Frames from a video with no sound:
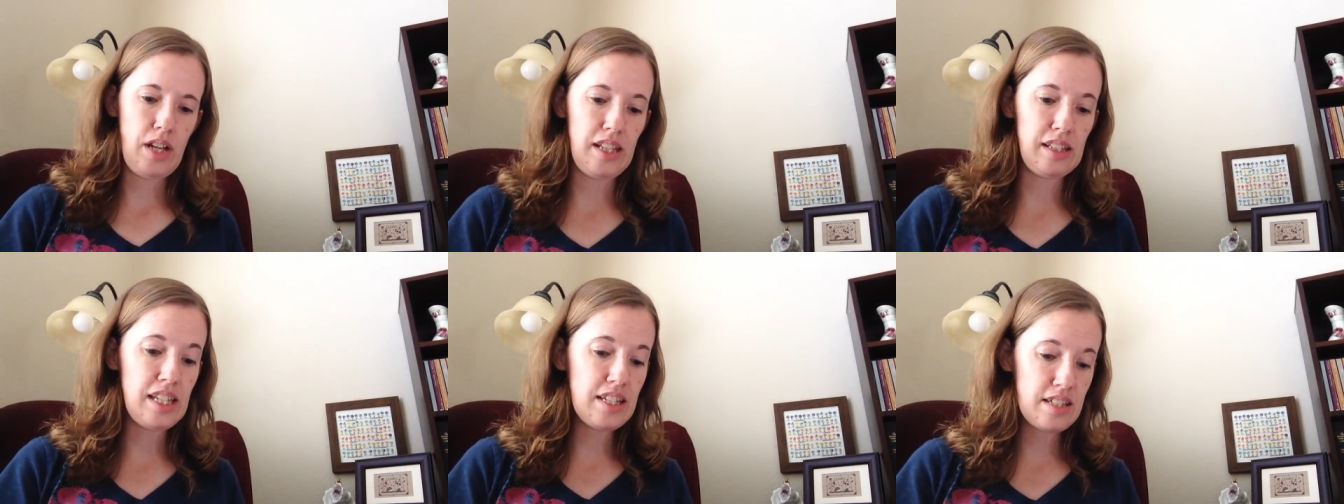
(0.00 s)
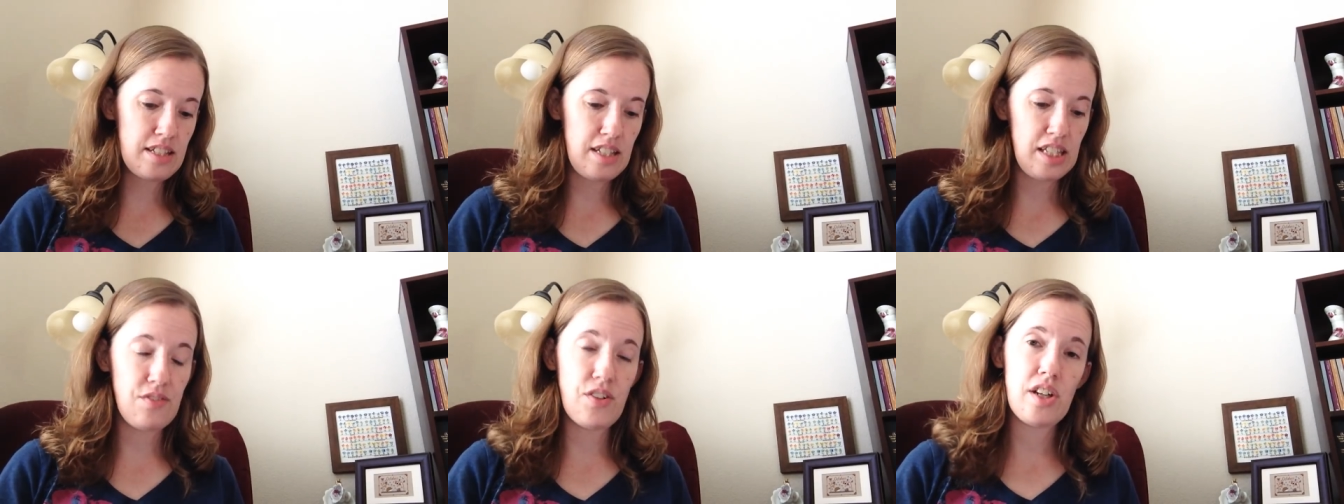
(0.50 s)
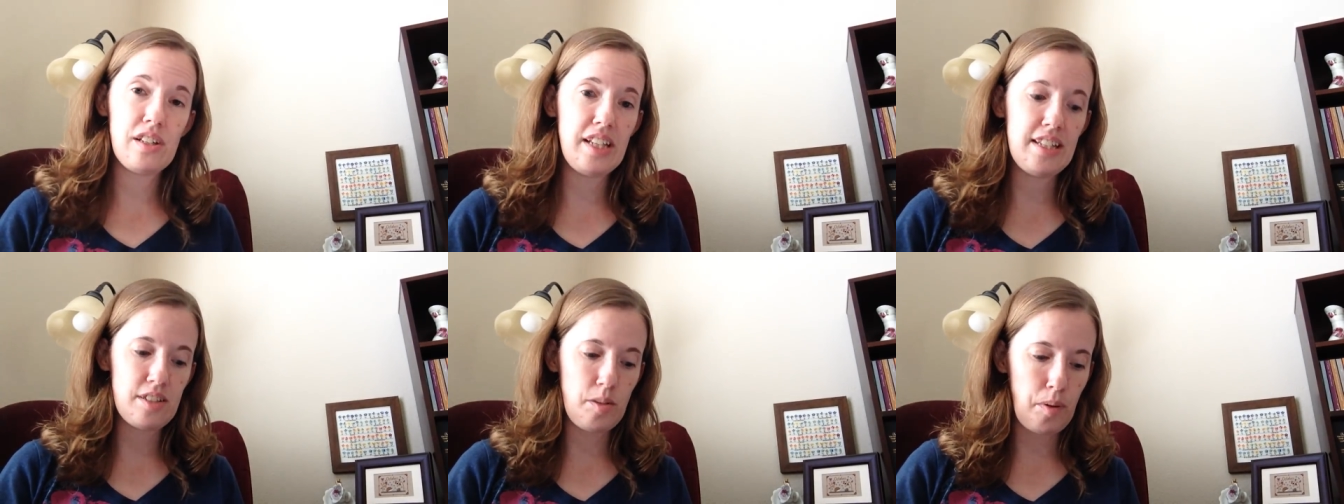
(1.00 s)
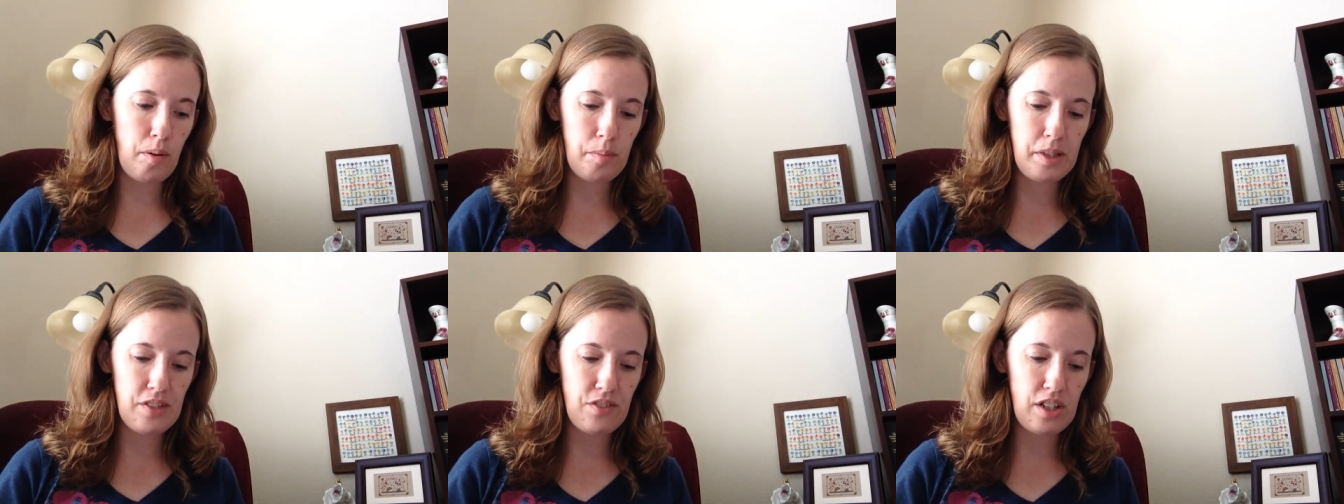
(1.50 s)
At least, at the very least, I'll
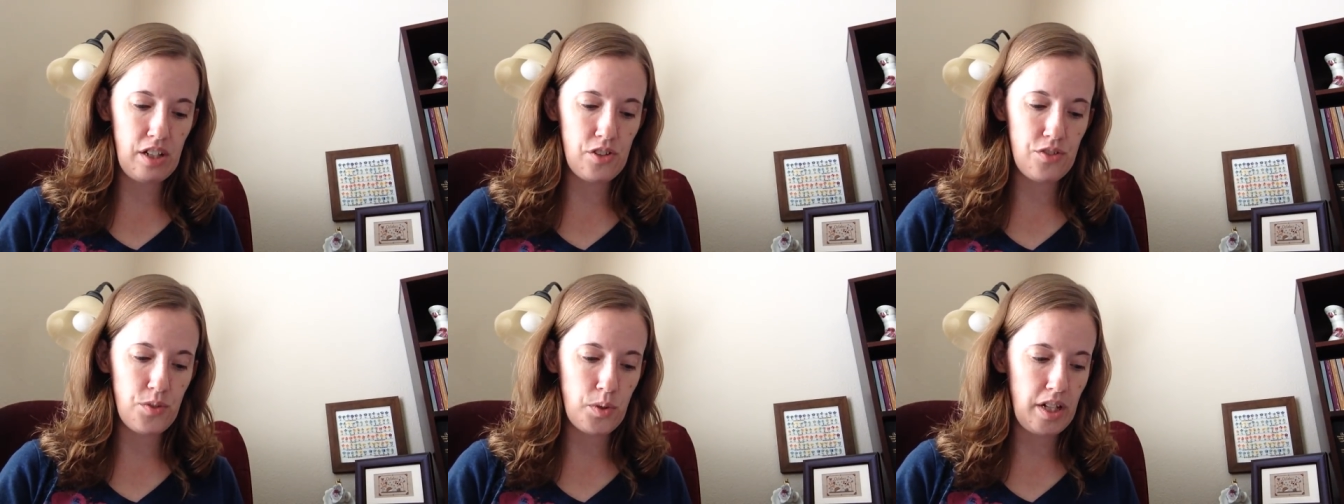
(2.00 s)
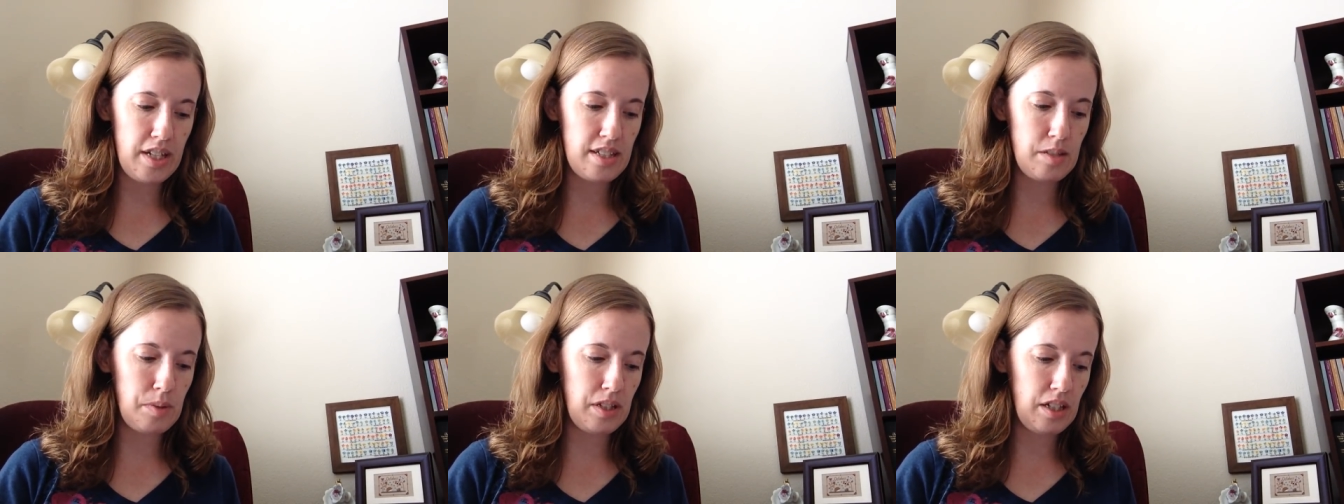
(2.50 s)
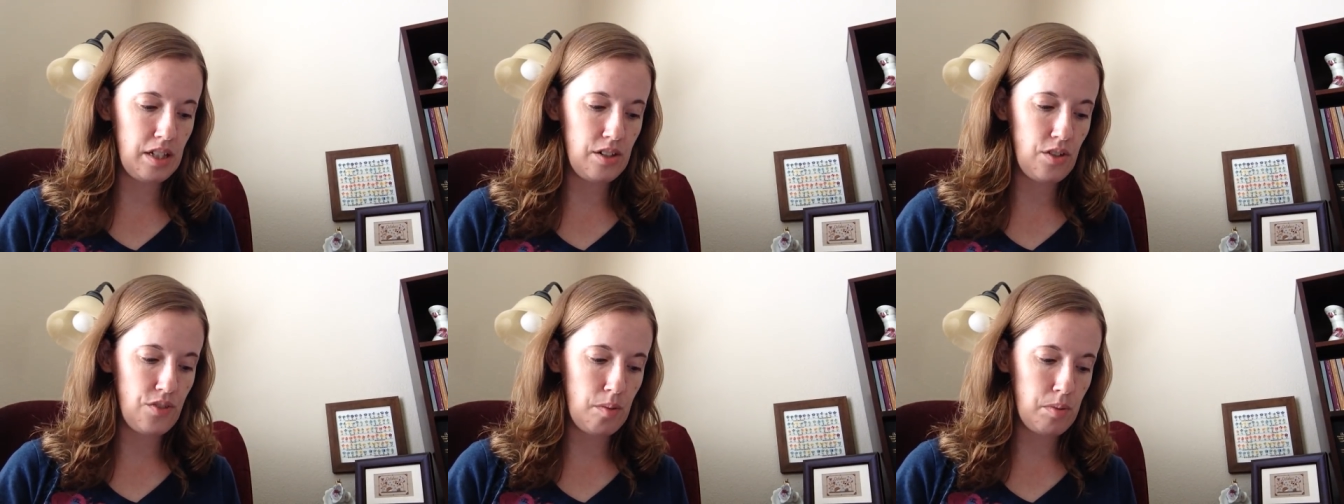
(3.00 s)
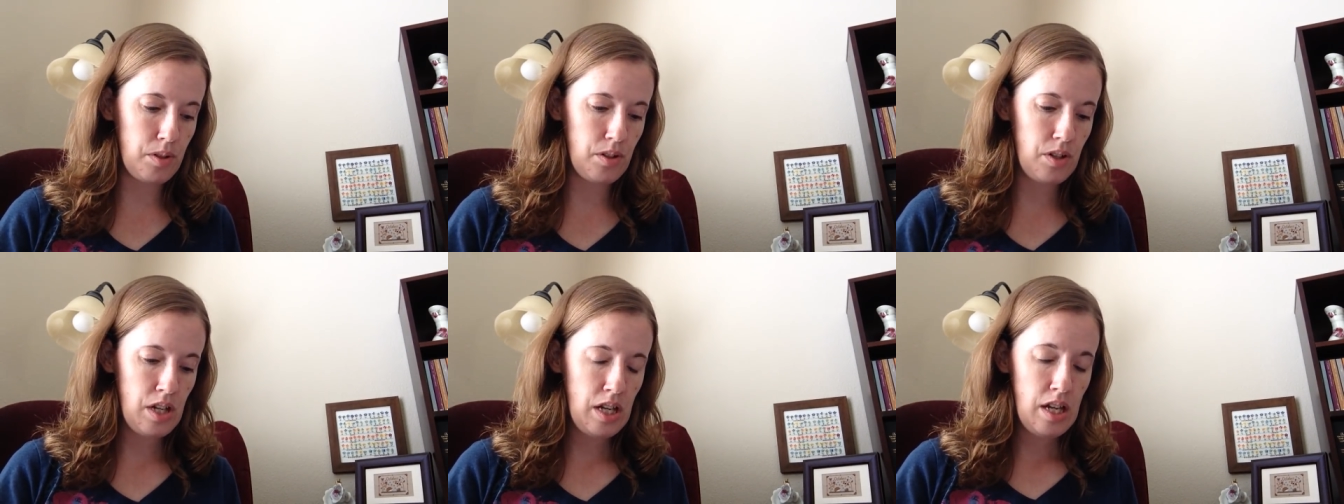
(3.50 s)
probably give it another four days at the beginning of
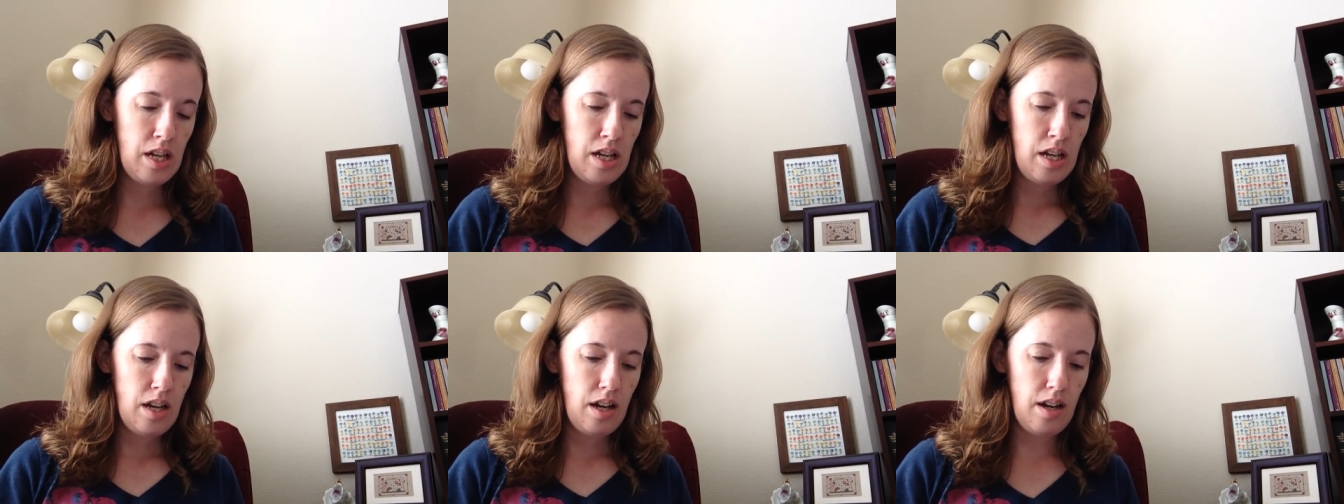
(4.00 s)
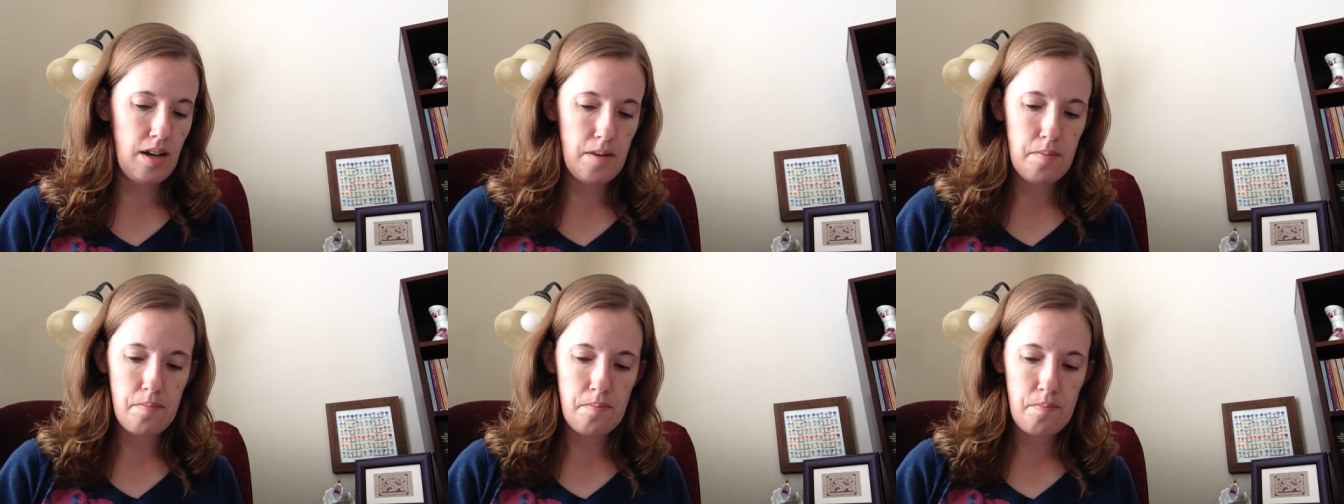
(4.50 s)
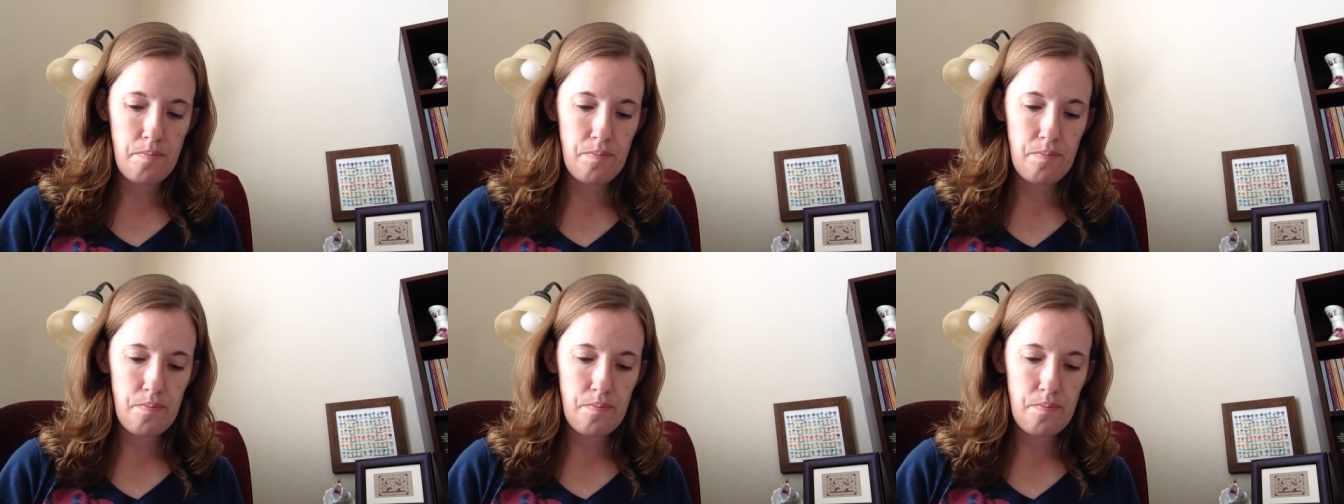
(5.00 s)
November, um,